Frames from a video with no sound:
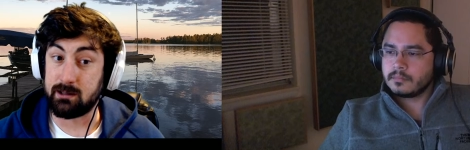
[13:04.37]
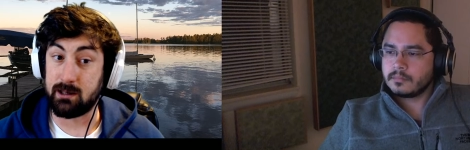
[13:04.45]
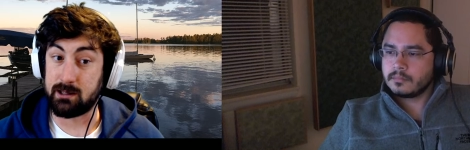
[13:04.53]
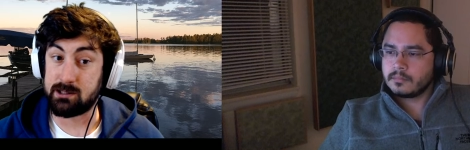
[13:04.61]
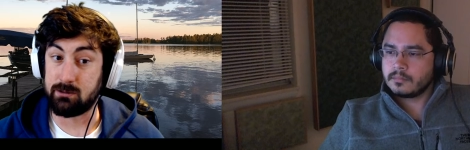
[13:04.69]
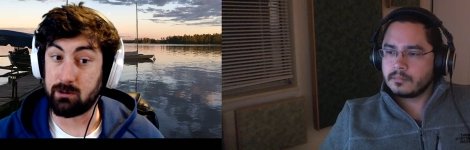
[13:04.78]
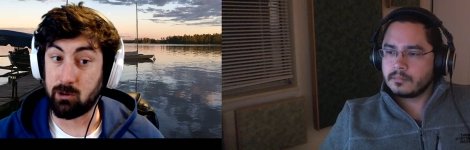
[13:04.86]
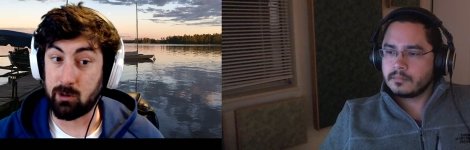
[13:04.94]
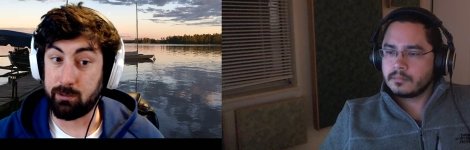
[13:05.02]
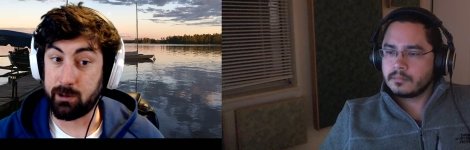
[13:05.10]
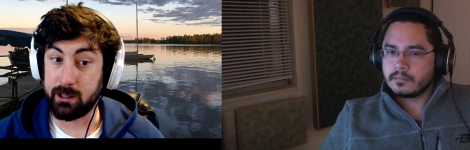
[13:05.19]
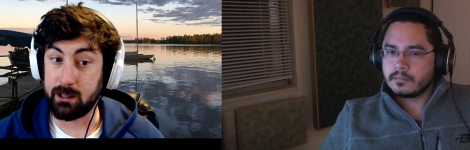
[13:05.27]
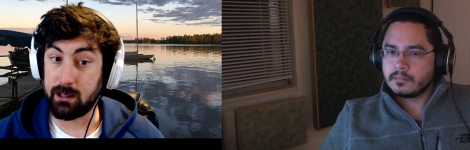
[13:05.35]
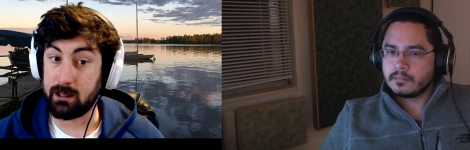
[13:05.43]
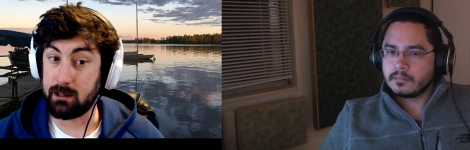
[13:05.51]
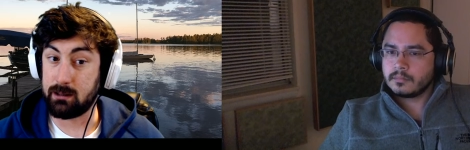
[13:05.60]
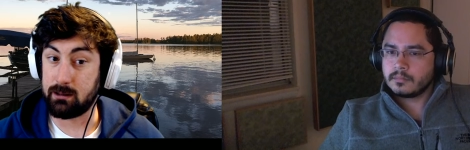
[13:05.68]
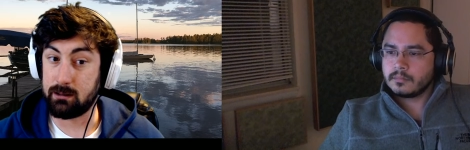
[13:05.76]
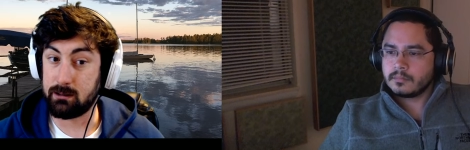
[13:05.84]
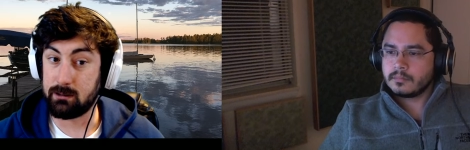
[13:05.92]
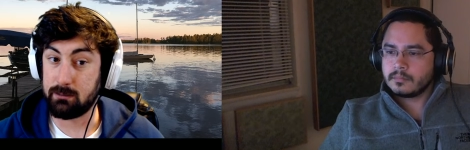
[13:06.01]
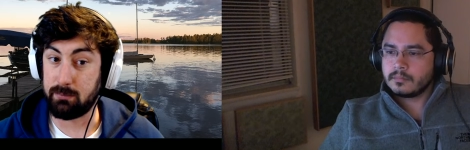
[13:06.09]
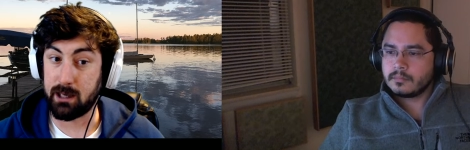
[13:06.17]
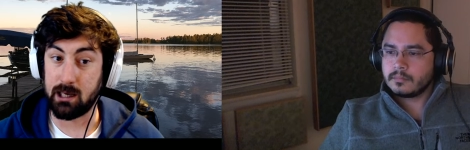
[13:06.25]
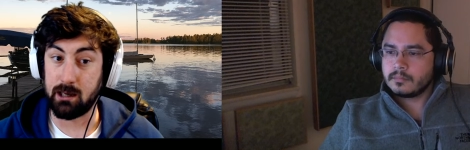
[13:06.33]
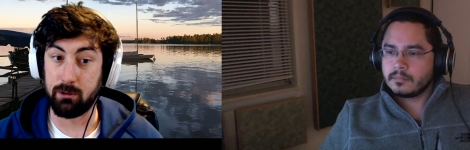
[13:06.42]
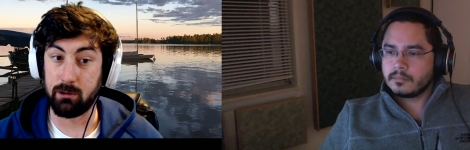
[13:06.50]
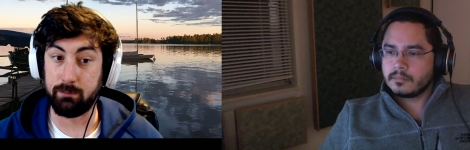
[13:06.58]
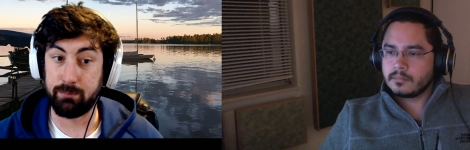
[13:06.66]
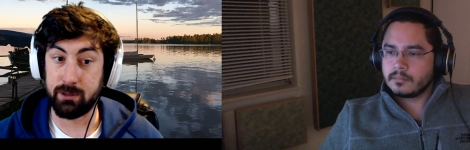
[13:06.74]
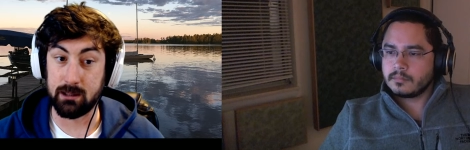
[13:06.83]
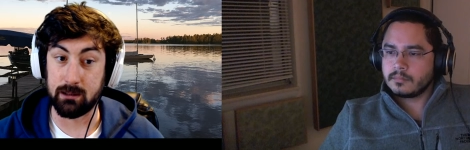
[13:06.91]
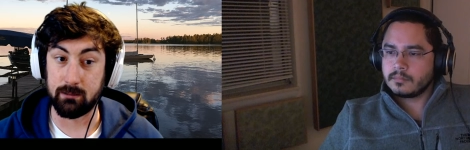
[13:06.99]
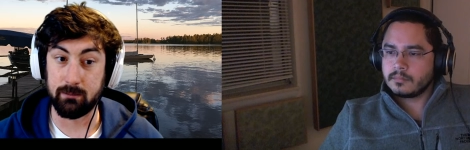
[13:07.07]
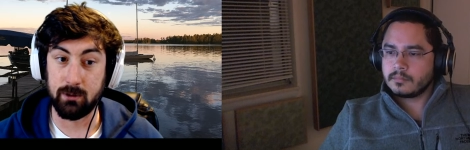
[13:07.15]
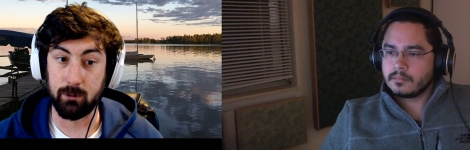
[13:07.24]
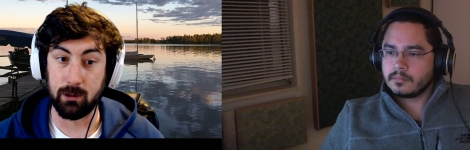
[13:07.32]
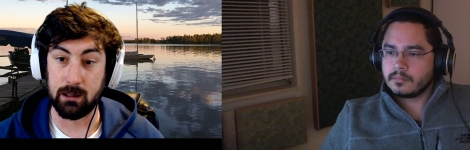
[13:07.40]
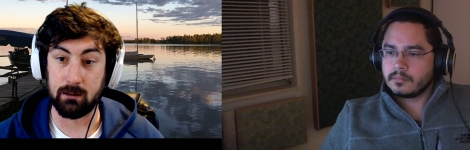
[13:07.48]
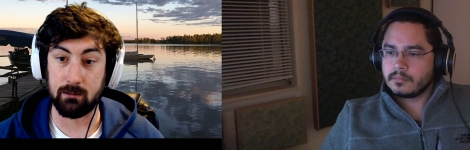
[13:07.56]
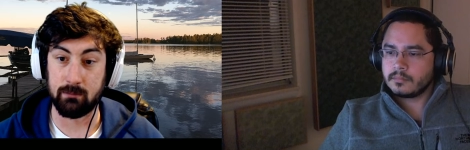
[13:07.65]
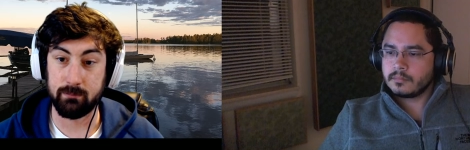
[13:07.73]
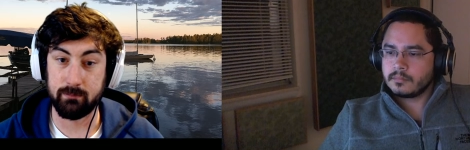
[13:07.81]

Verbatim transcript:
Speaker 1: not to incorporate a buyable pin when